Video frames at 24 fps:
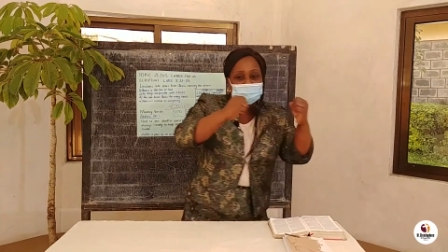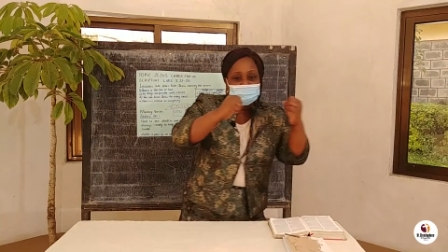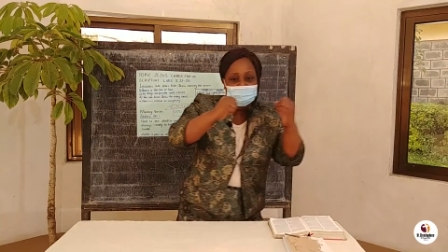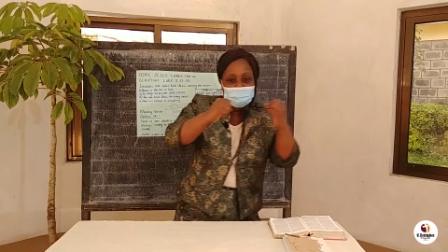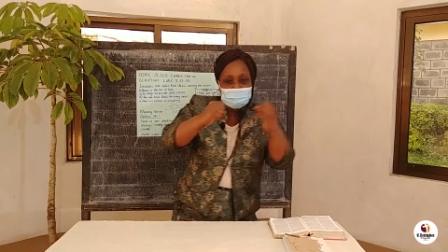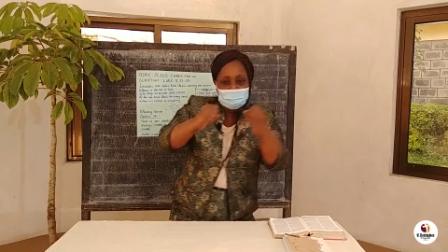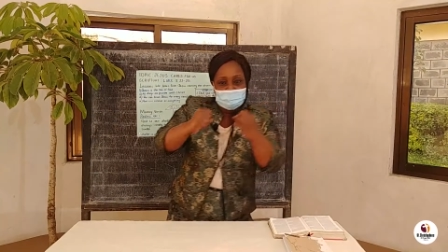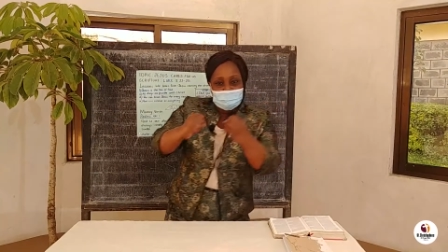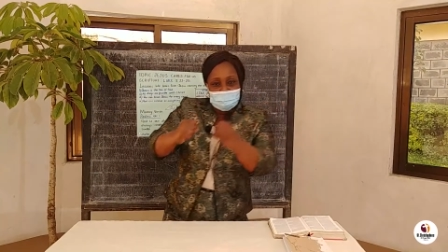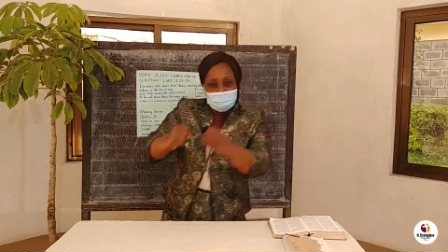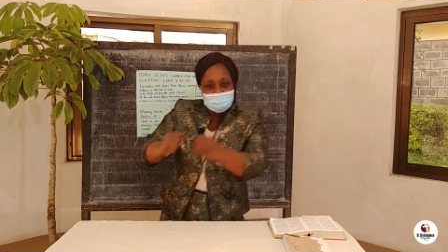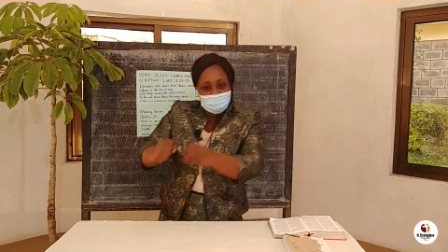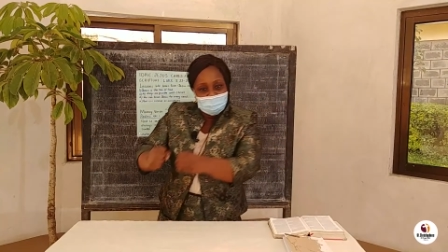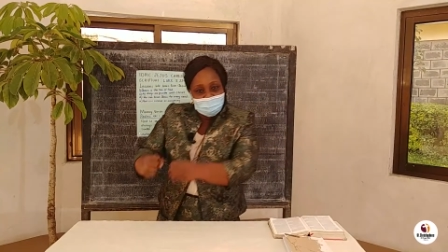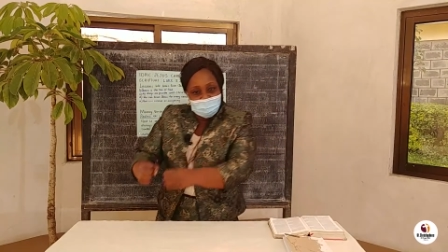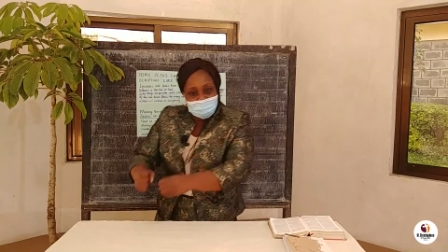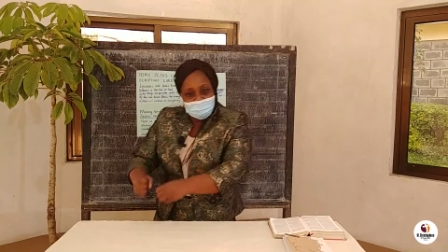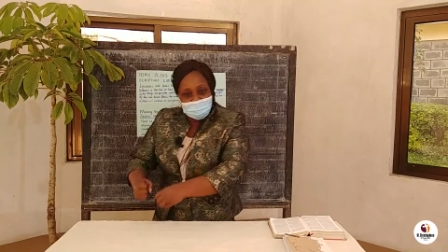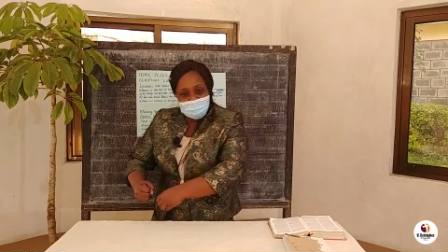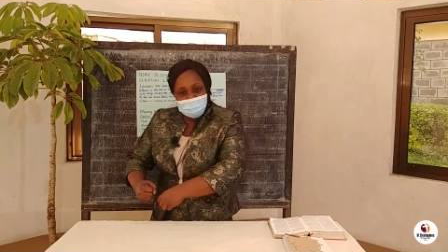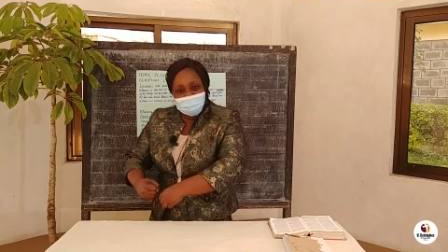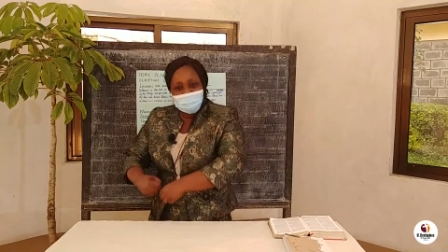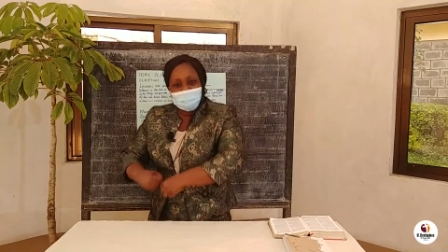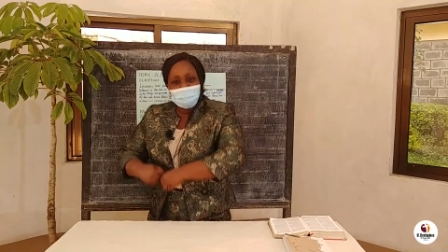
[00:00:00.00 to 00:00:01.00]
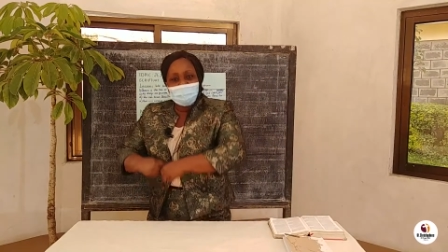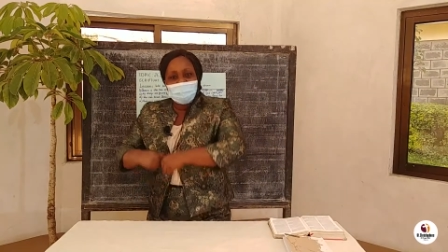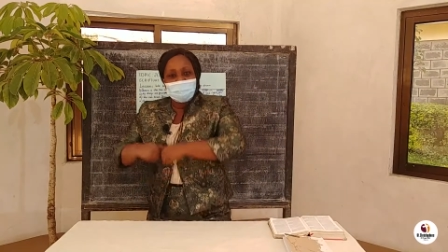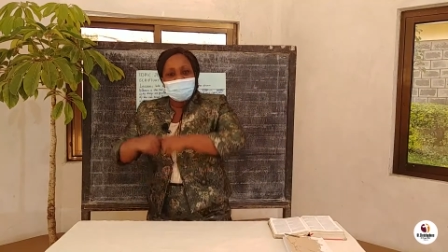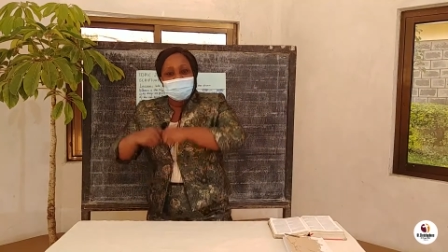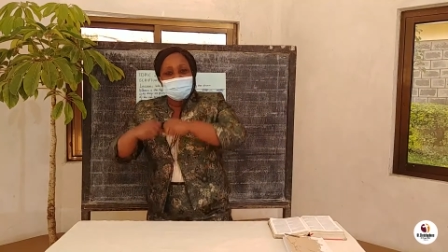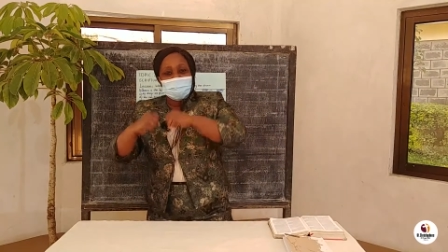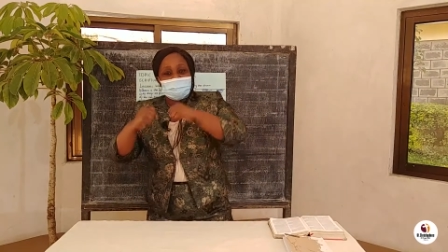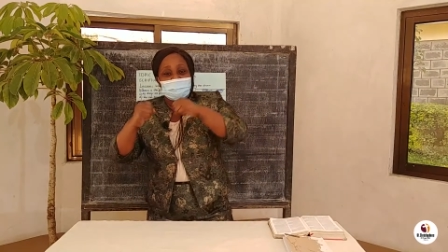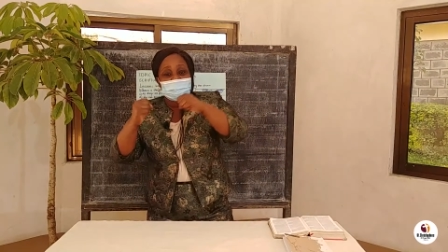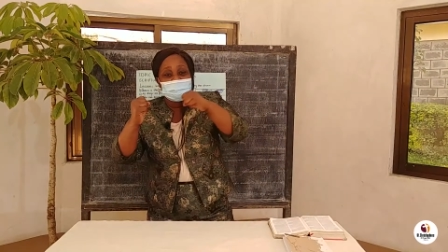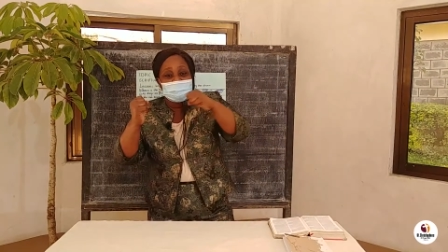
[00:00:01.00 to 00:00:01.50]
roll. Yeah,
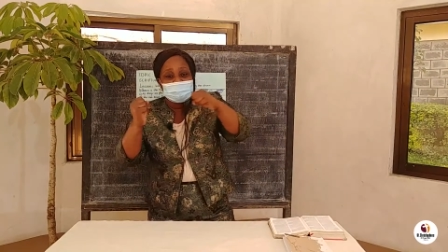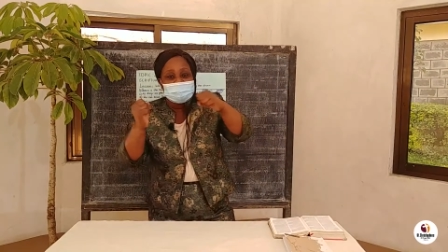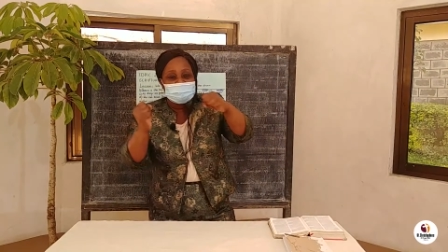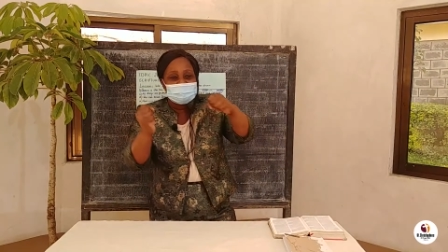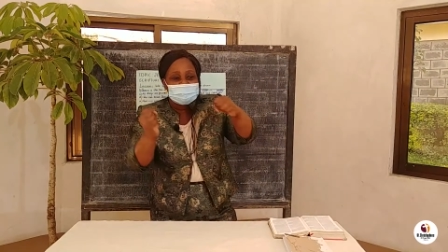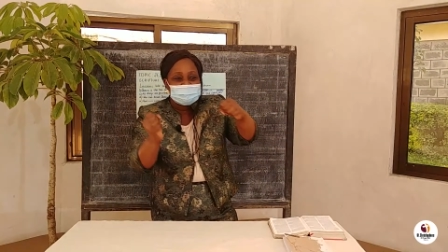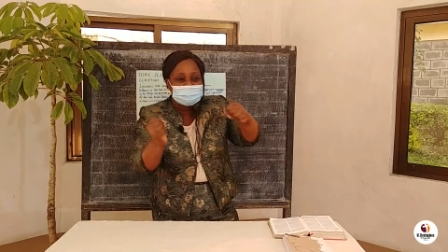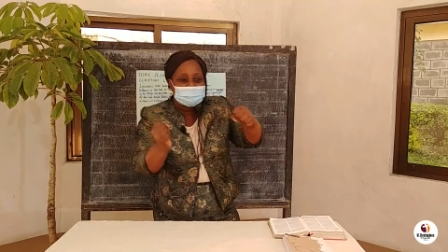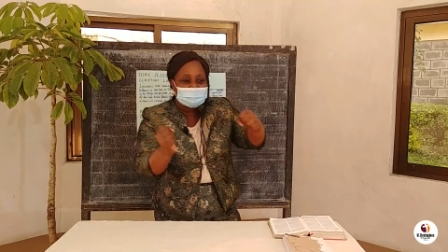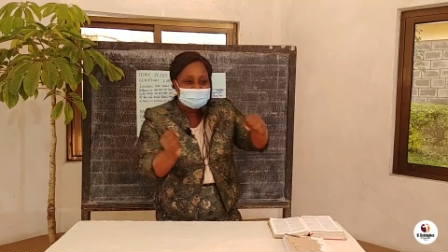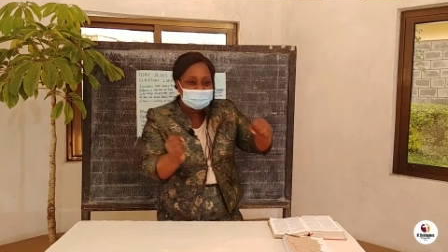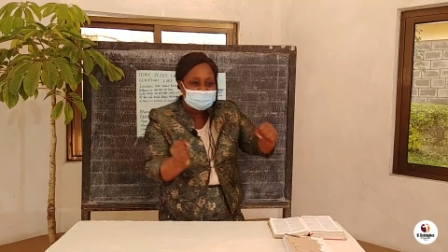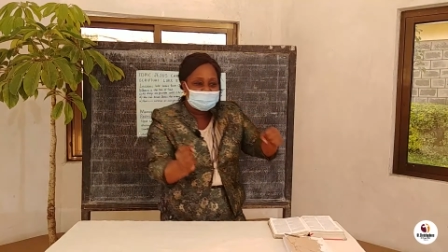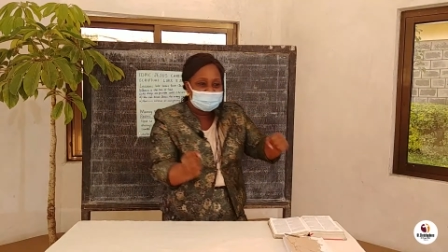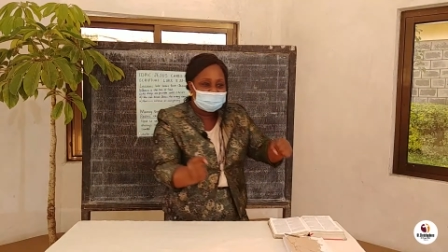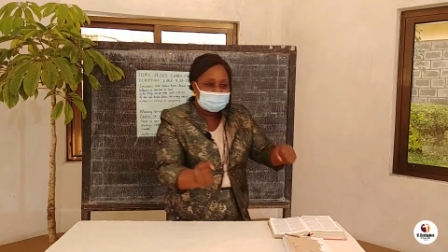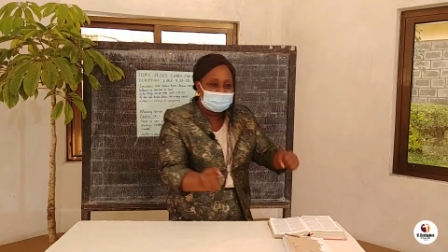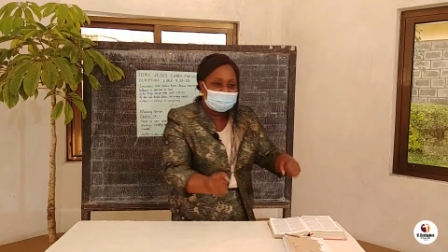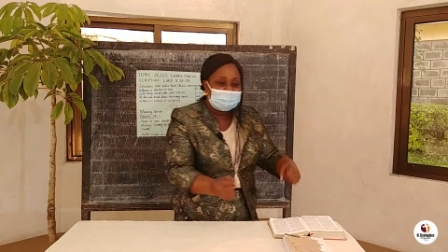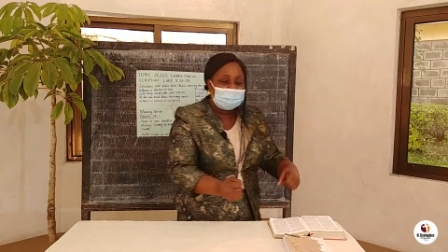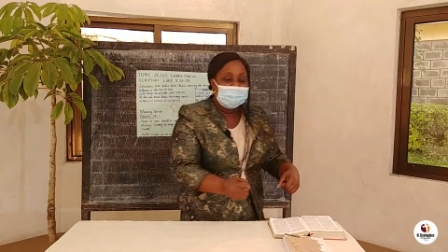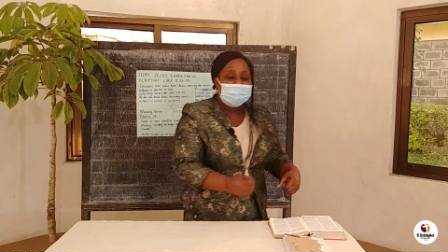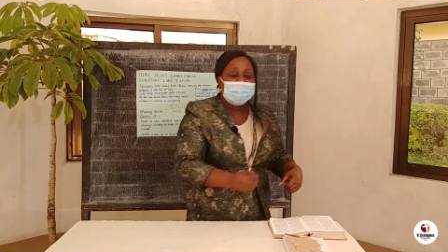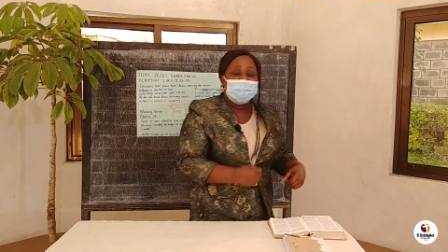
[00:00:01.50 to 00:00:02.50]
they started sailing.